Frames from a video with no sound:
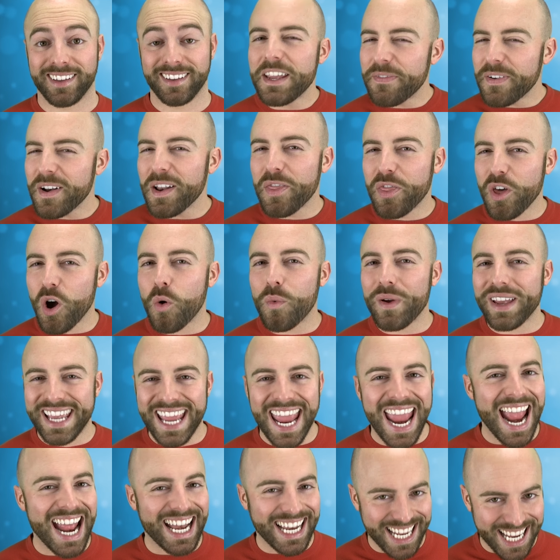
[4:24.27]
Even though we
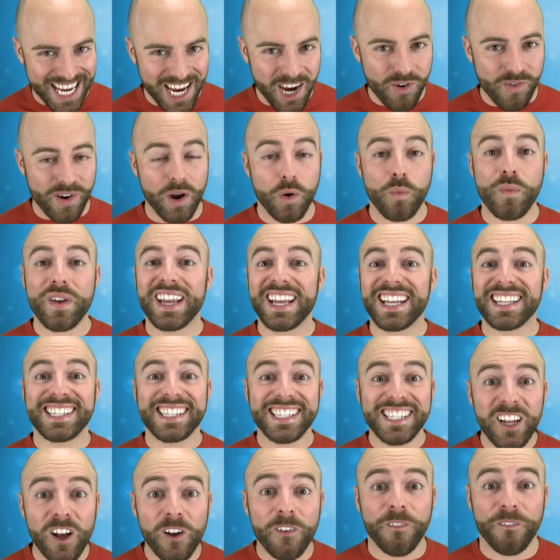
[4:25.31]
can't hear it, we can
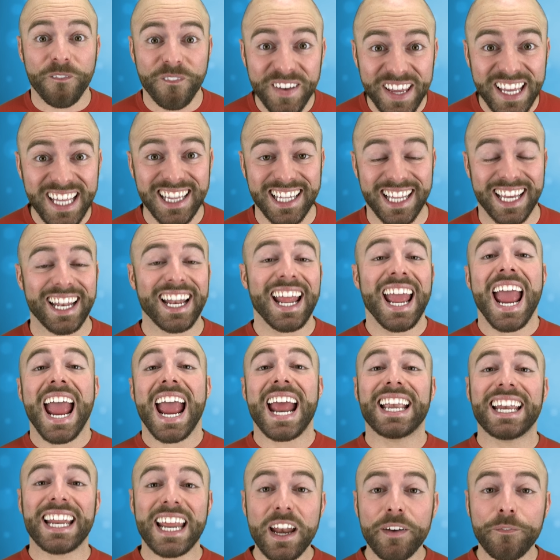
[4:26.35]
still feel it,
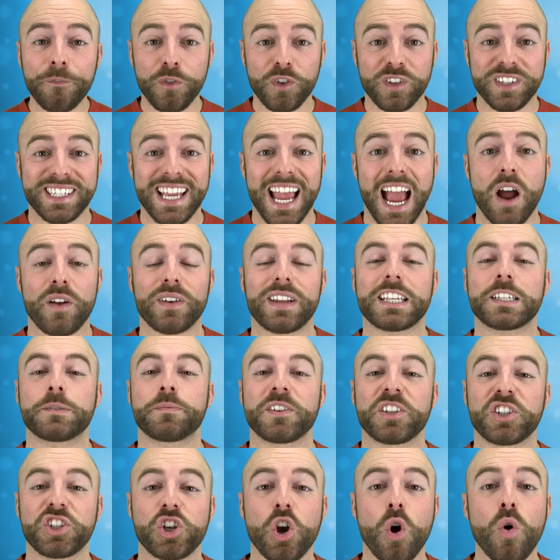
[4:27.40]
and infrasound has
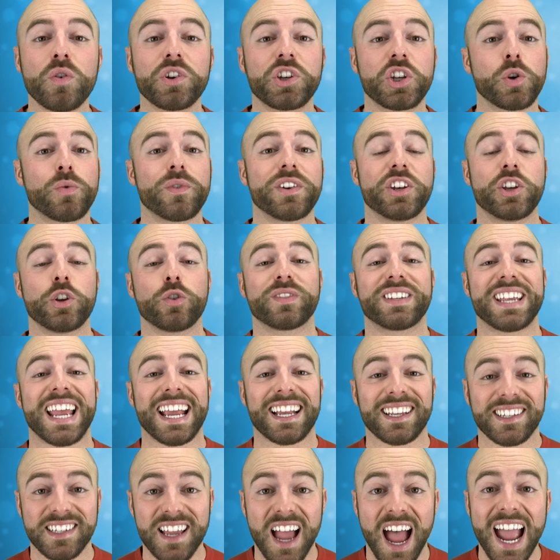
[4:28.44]
been shown to induce
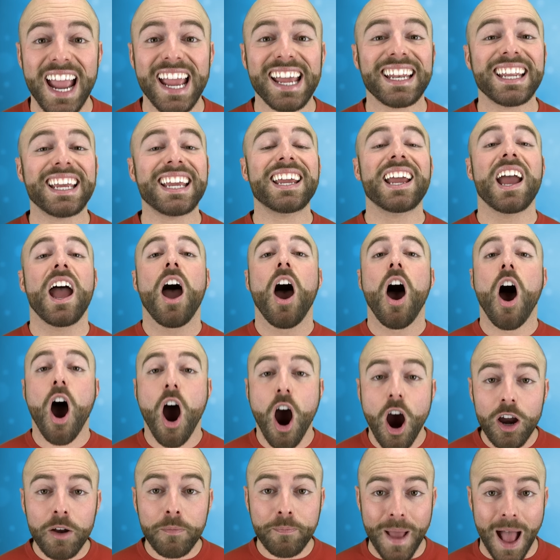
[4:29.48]
anxiety,
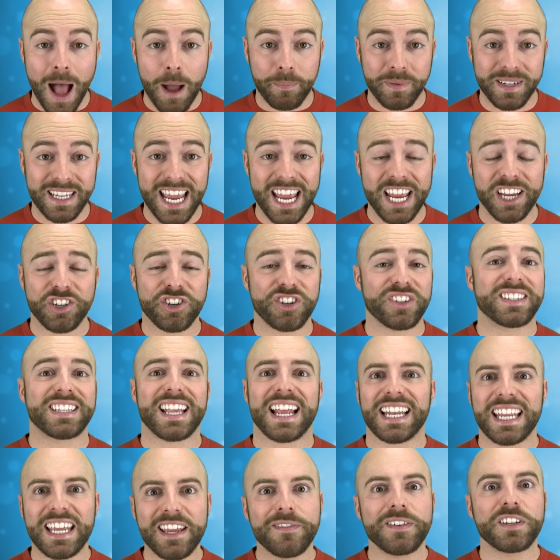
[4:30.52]
heart palpitations,
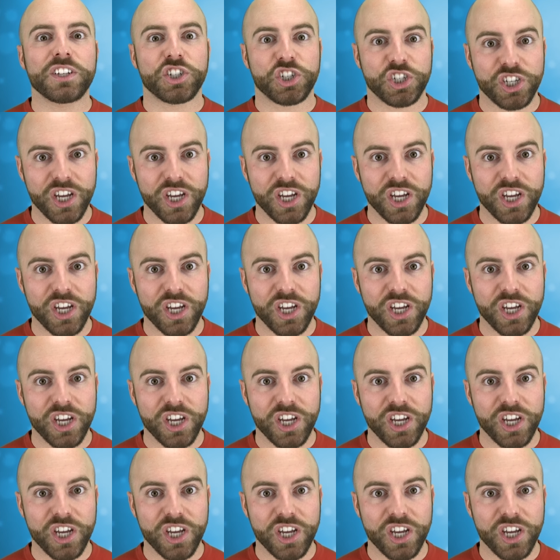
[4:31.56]
and even